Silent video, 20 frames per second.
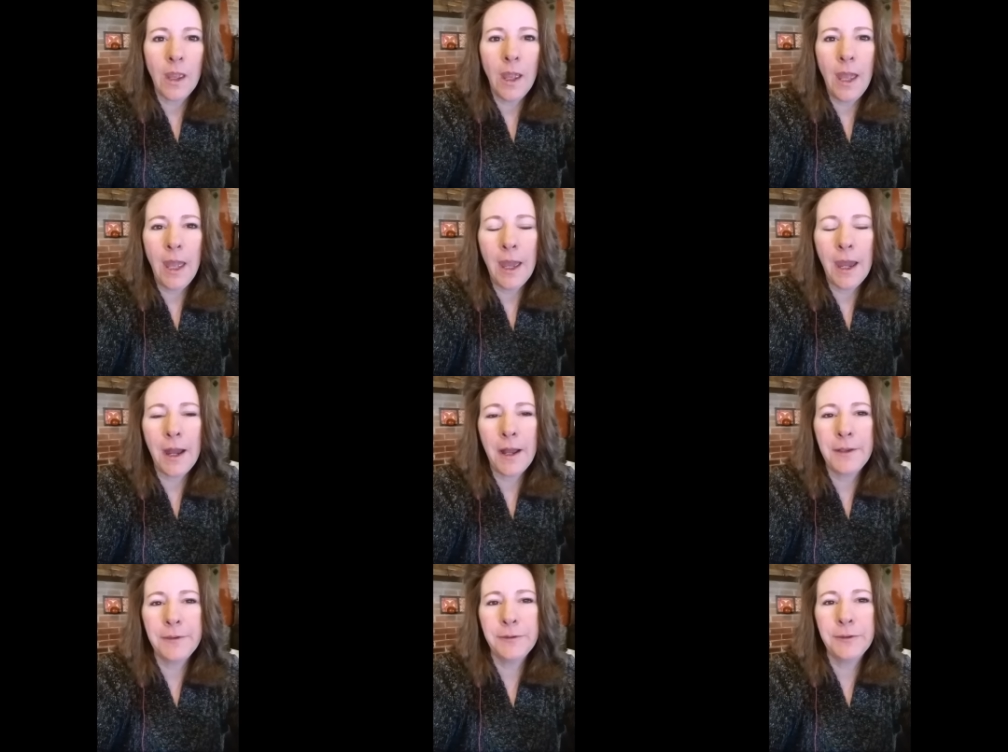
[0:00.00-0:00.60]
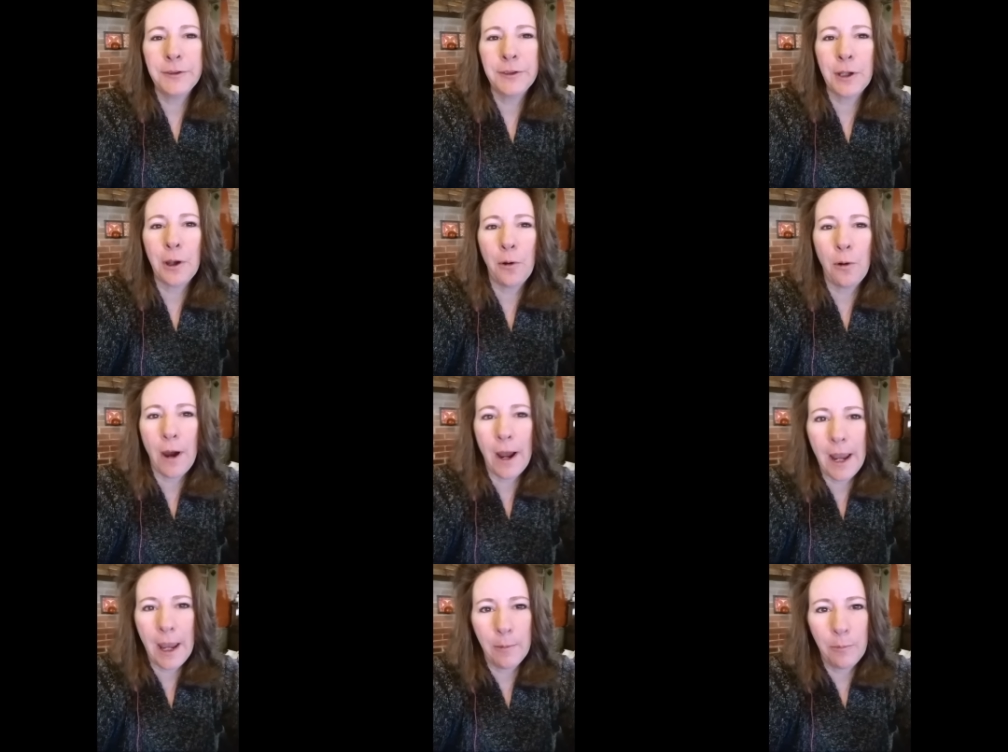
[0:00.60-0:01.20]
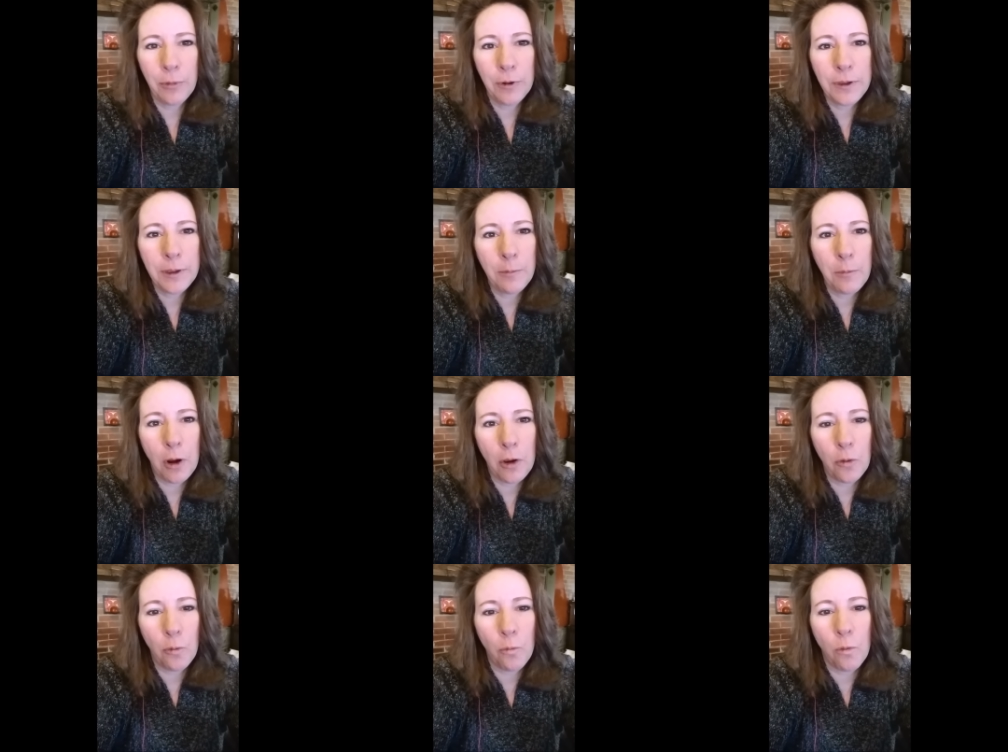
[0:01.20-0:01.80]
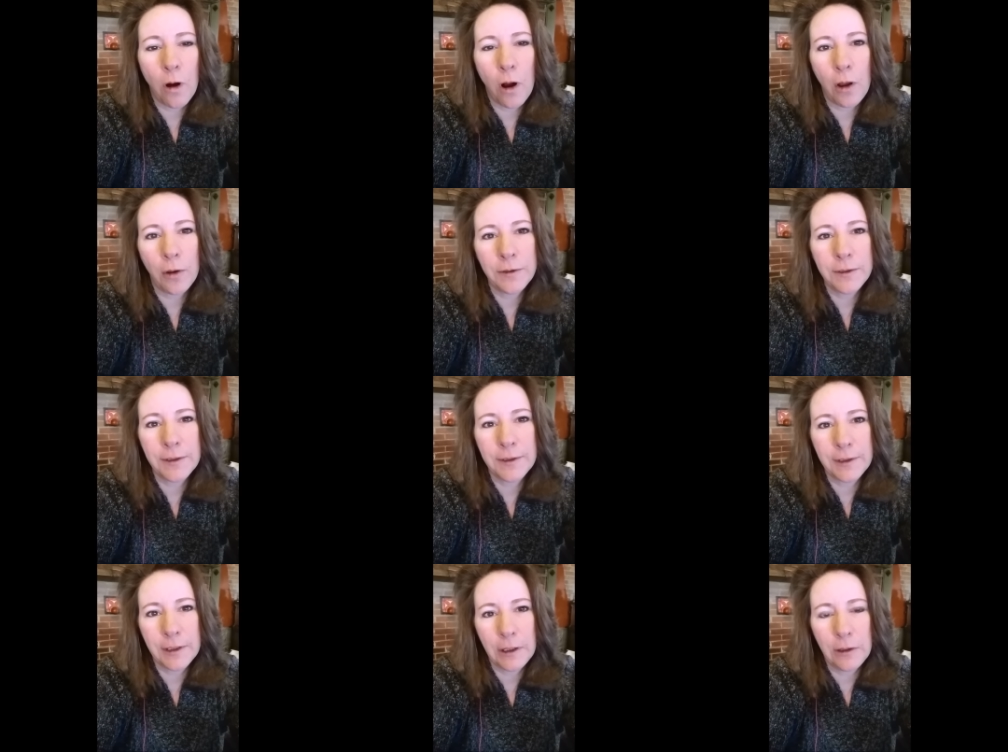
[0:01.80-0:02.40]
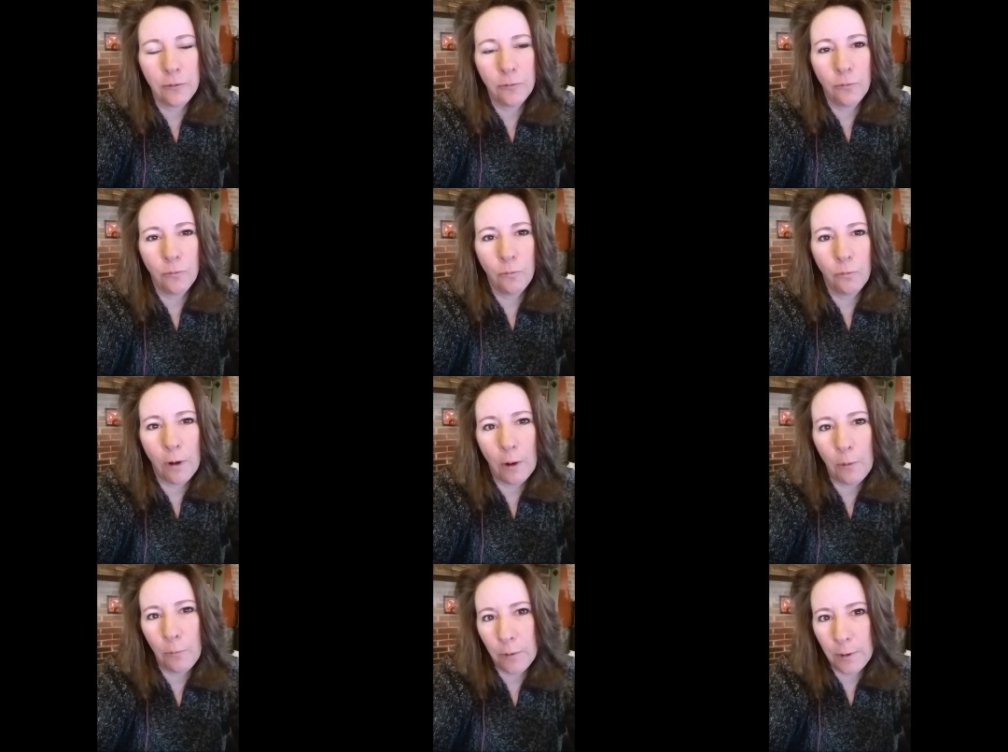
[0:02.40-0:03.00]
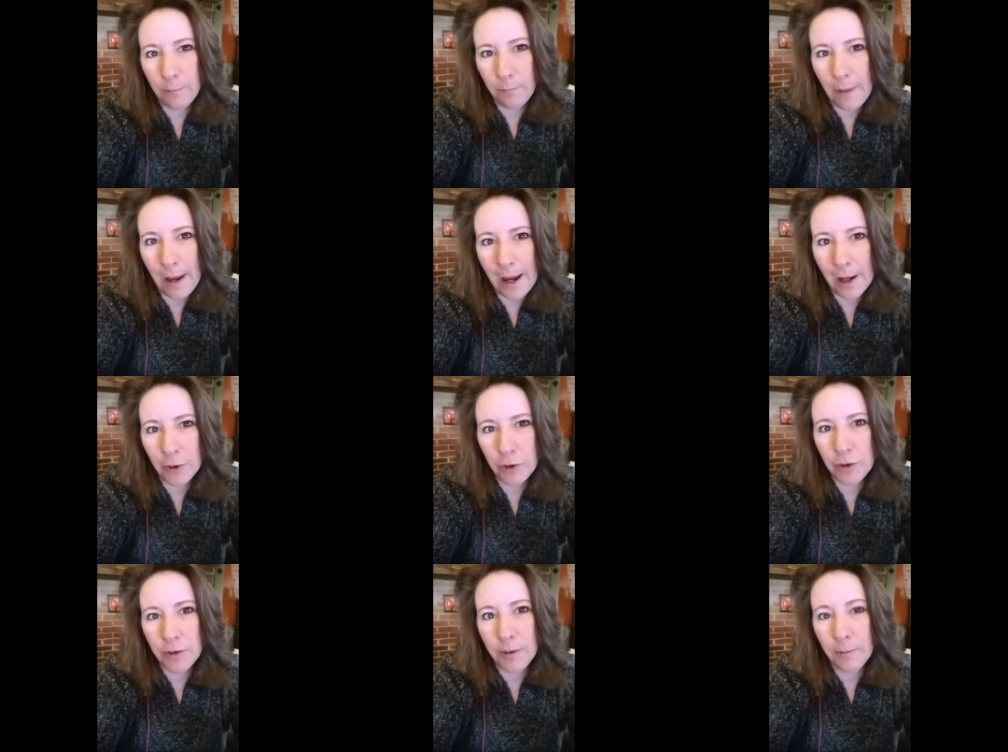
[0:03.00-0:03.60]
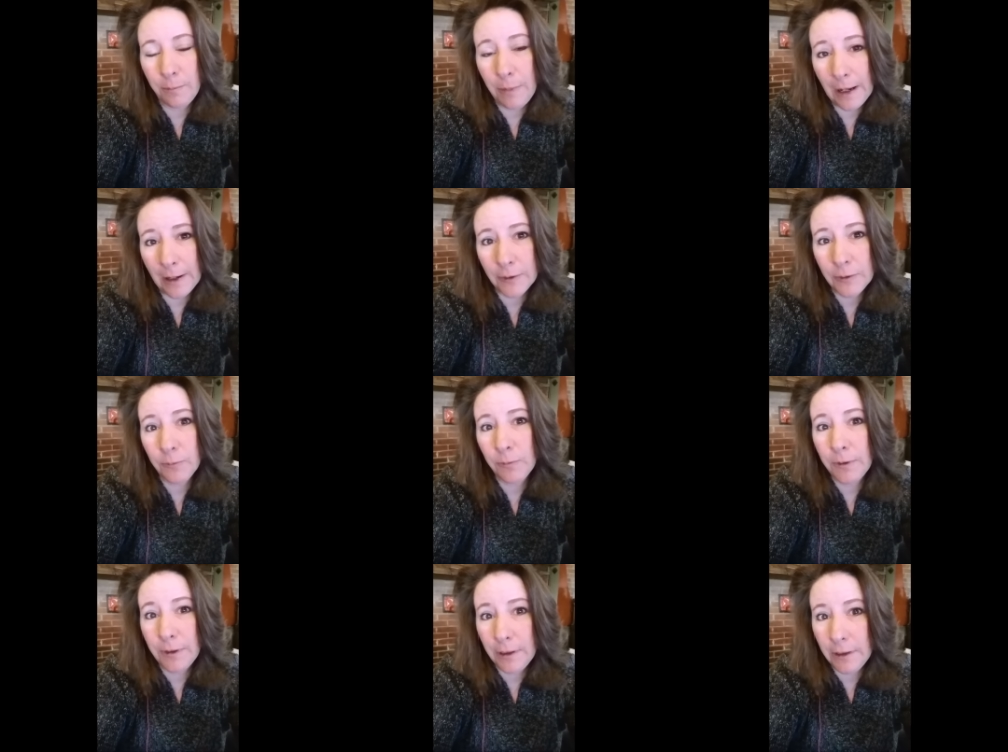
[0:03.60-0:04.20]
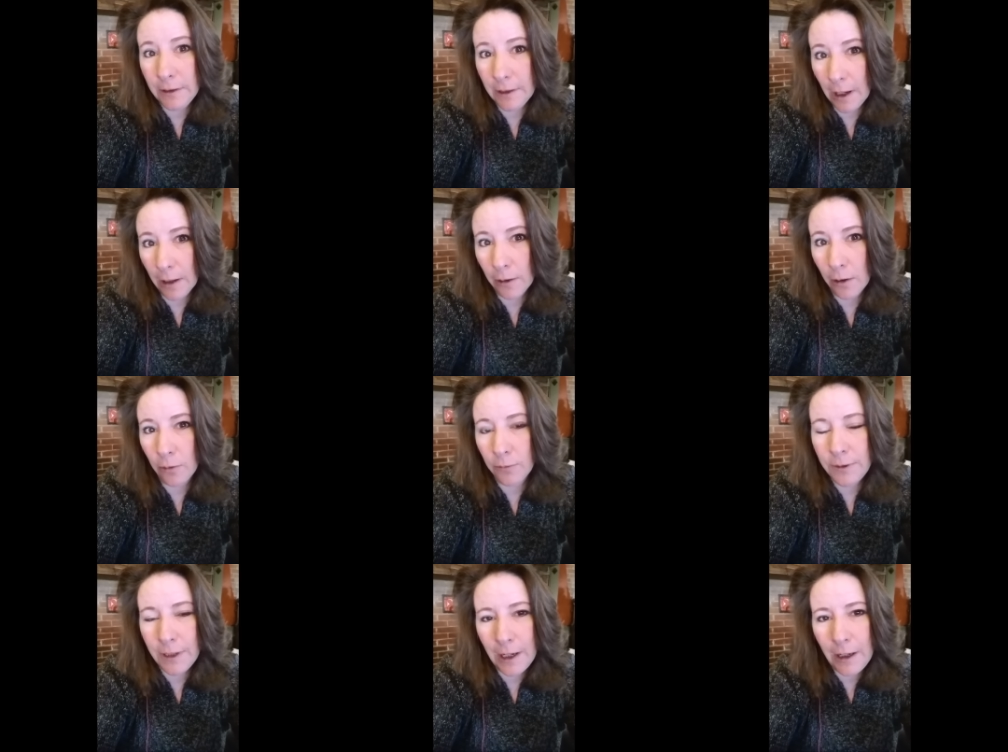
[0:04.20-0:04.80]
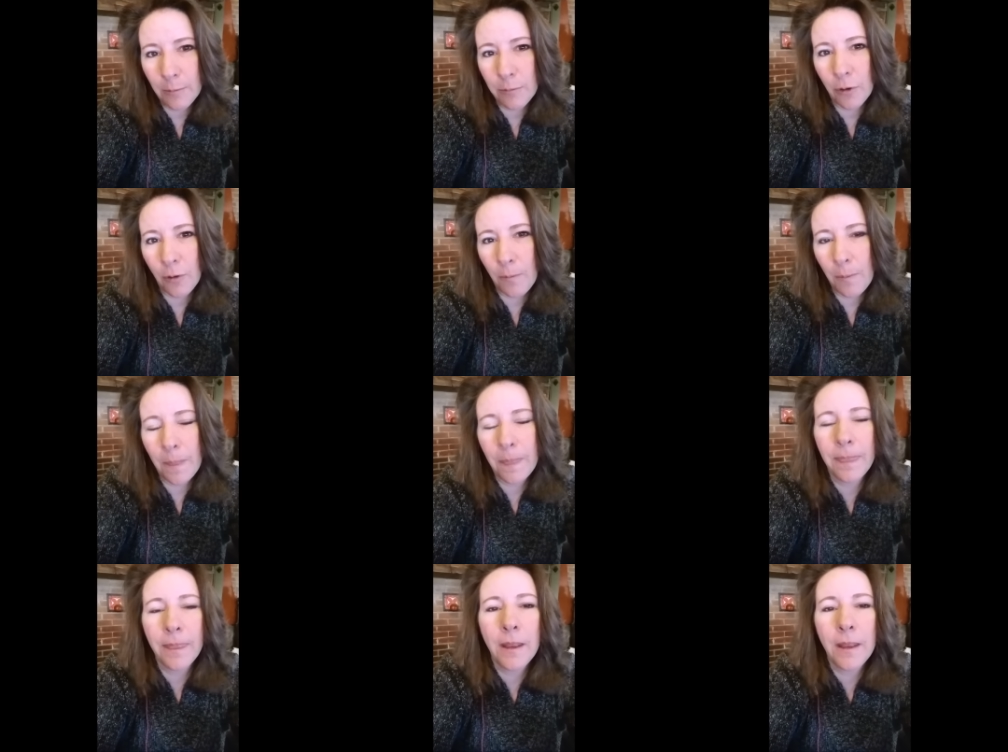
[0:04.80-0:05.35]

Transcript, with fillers: and so I had put them on the wall to see what would match the best with the yellow table.